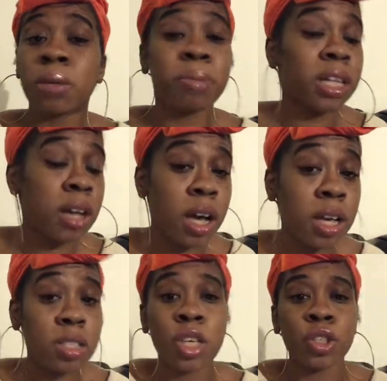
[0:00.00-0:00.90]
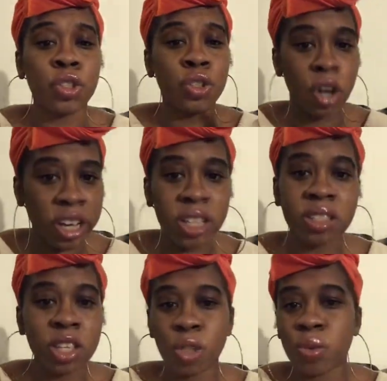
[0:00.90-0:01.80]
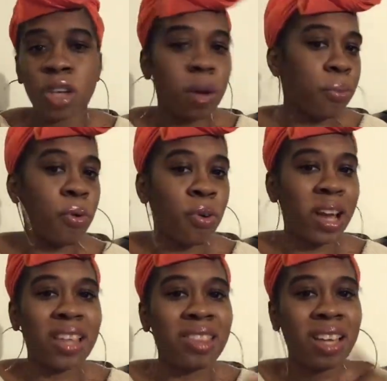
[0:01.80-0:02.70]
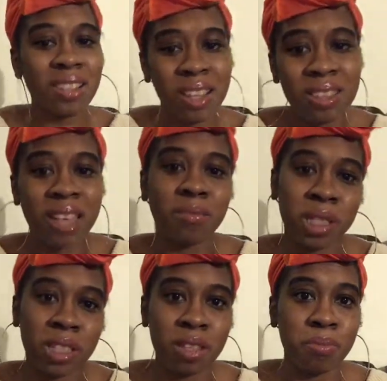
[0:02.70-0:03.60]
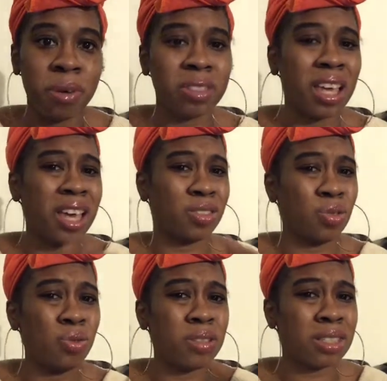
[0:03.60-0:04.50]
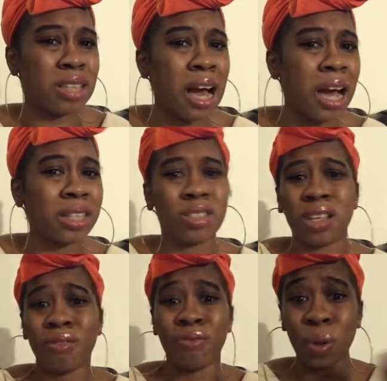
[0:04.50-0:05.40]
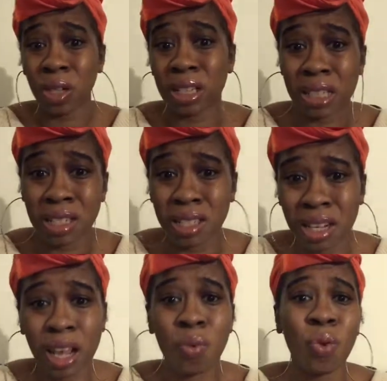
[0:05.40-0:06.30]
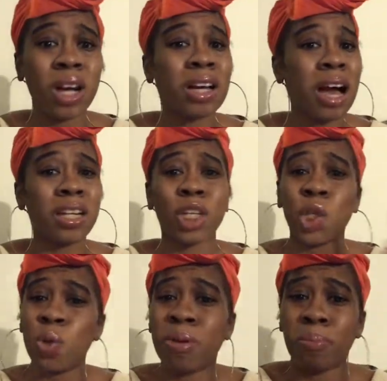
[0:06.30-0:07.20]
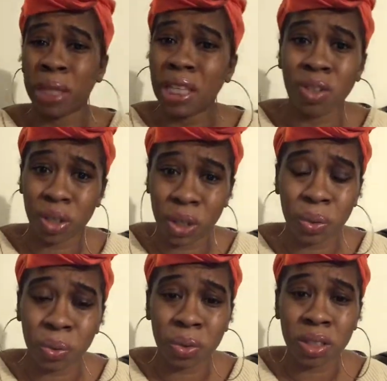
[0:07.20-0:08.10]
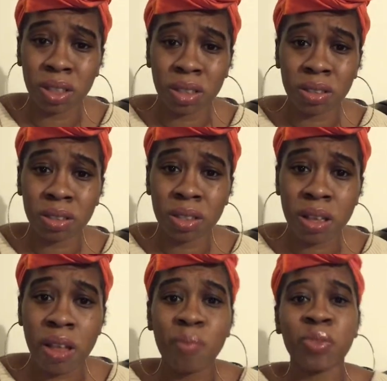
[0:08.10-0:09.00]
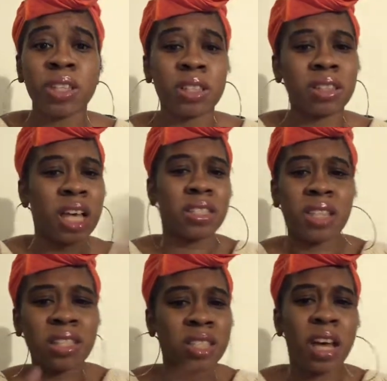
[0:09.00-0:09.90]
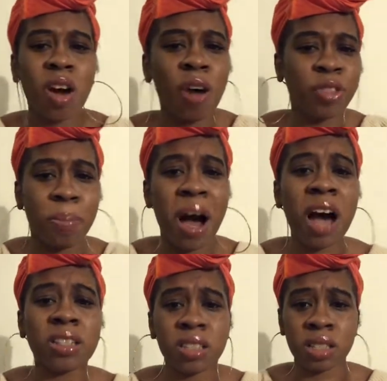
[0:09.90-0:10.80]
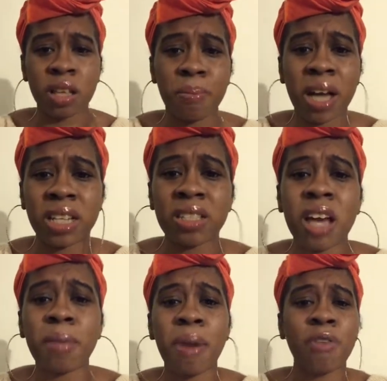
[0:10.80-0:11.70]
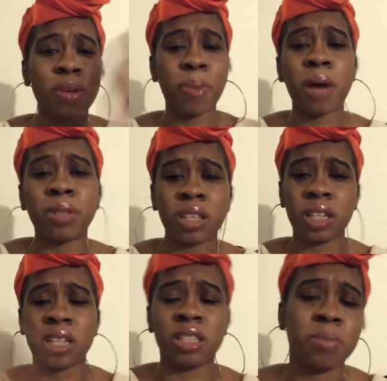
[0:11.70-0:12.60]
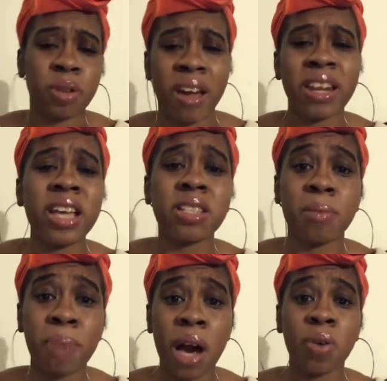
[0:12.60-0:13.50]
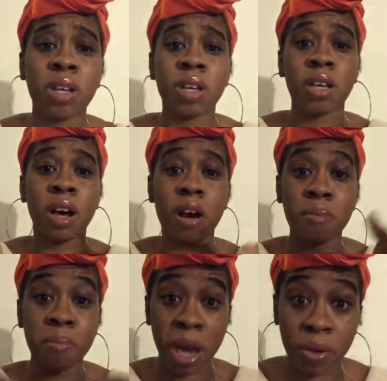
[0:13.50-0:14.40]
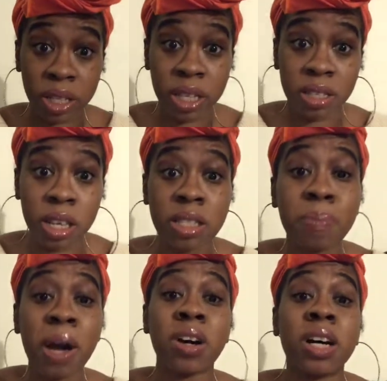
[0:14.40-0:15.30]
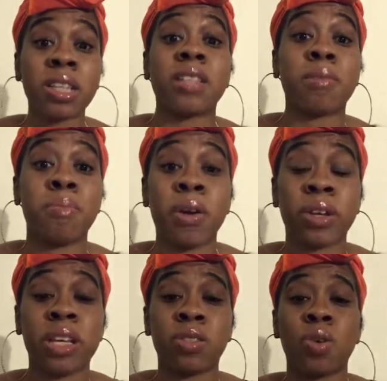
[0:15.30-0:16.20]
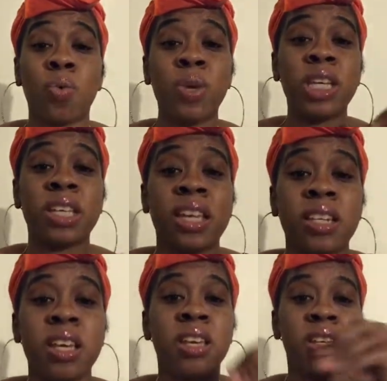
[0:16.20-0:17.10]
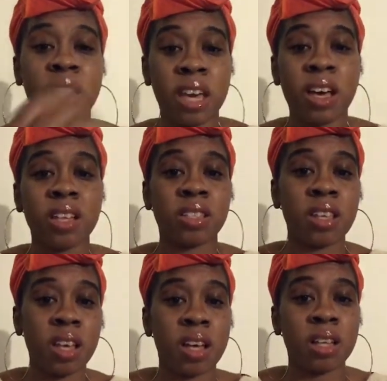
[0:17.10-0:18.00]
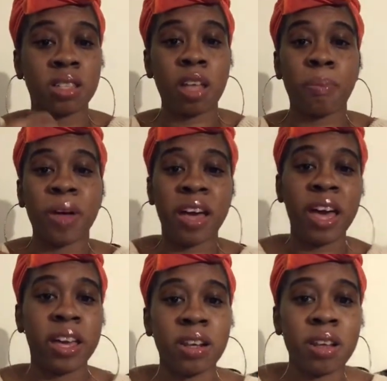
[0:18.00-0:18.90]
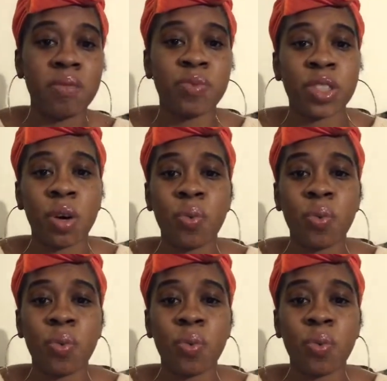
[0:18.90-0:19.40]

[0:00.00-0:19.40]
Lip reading: Because your constituents are poor and they need that money the most, and you decide to vote against it. Like, what kind of human being are you? Let's take off the politics about it. It's not about Republican and Democrat. It's about Americans. It's about us as Americans, so we can get a step ahead. So